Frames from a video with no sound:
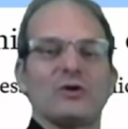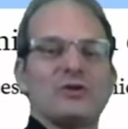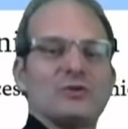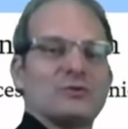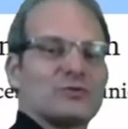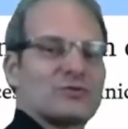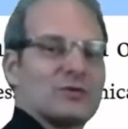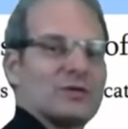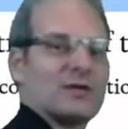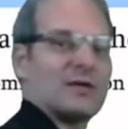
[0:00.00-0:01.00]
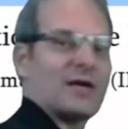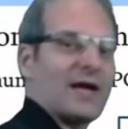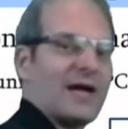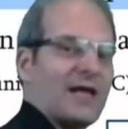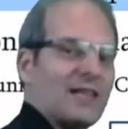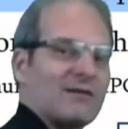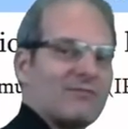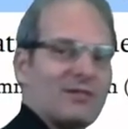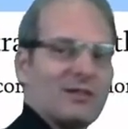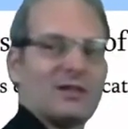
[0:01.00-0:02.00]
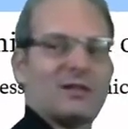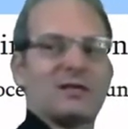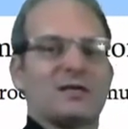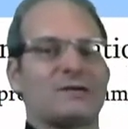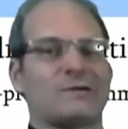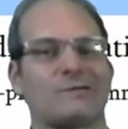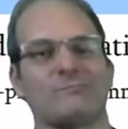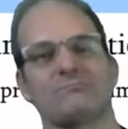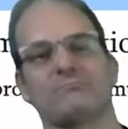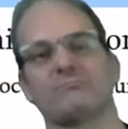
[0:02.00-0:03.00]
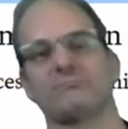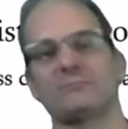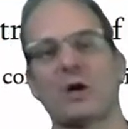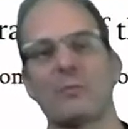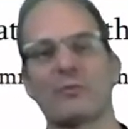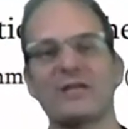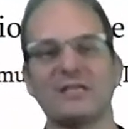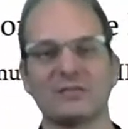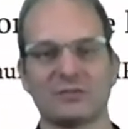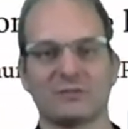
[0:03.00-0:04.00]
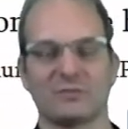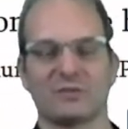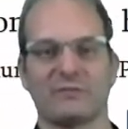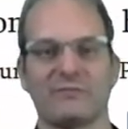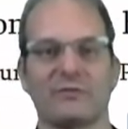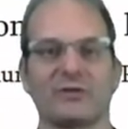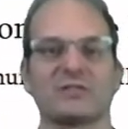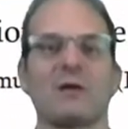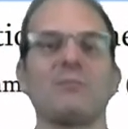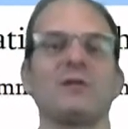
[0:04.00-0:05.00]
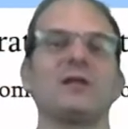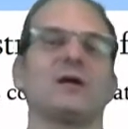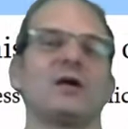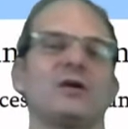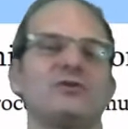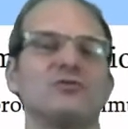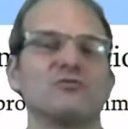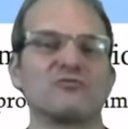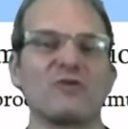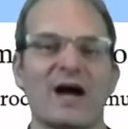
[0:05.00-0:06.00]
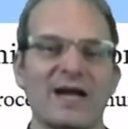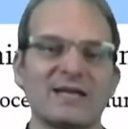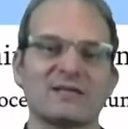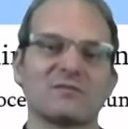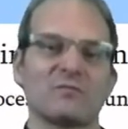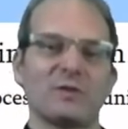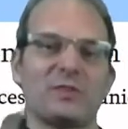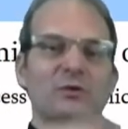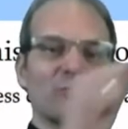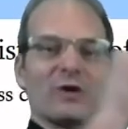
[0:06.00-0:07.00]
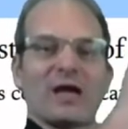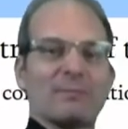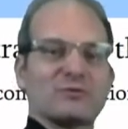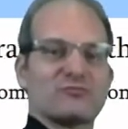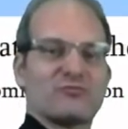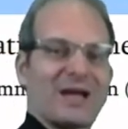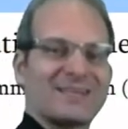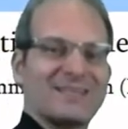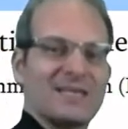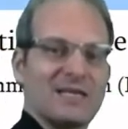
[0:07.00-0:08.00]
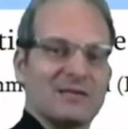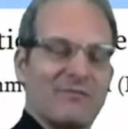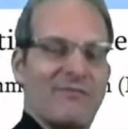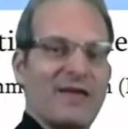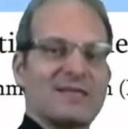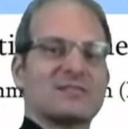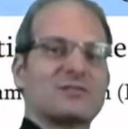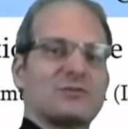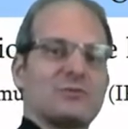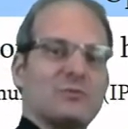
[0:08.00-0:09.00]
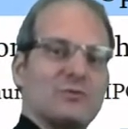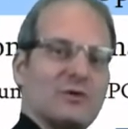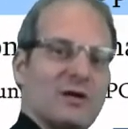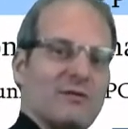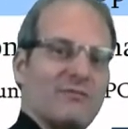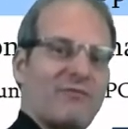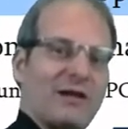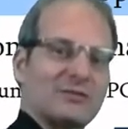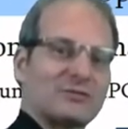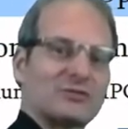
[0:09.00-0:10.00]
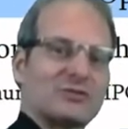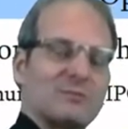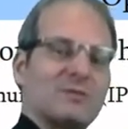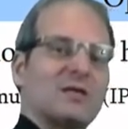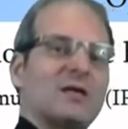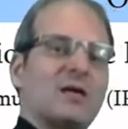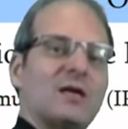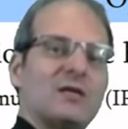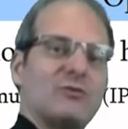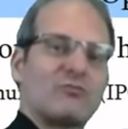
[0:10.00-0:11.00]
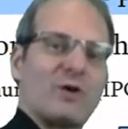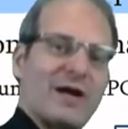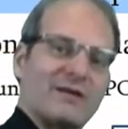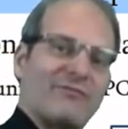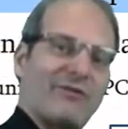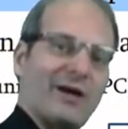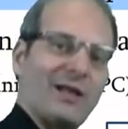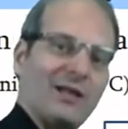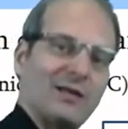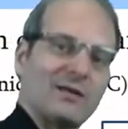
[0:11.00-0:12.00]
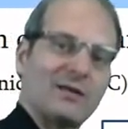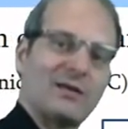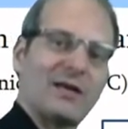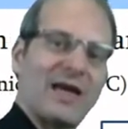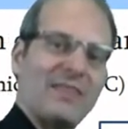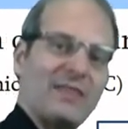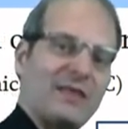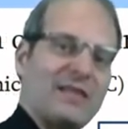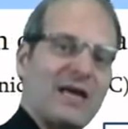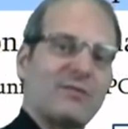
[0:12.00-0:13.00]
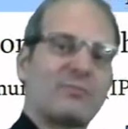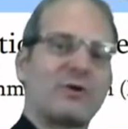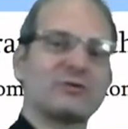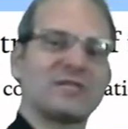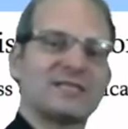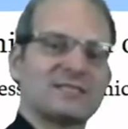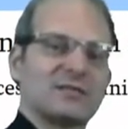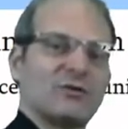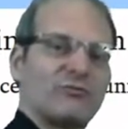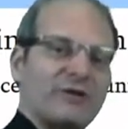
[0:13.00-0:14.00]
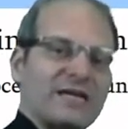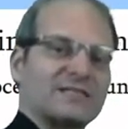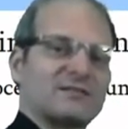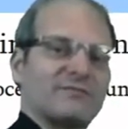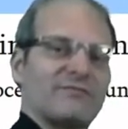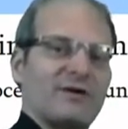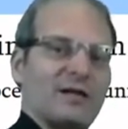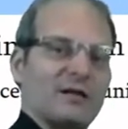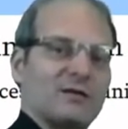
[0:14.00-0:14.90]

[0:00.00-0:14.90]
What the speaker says: use high-level operating system stuff. For example, you write with your abstracted interface to the file system. You write a file, and the other process reads the file.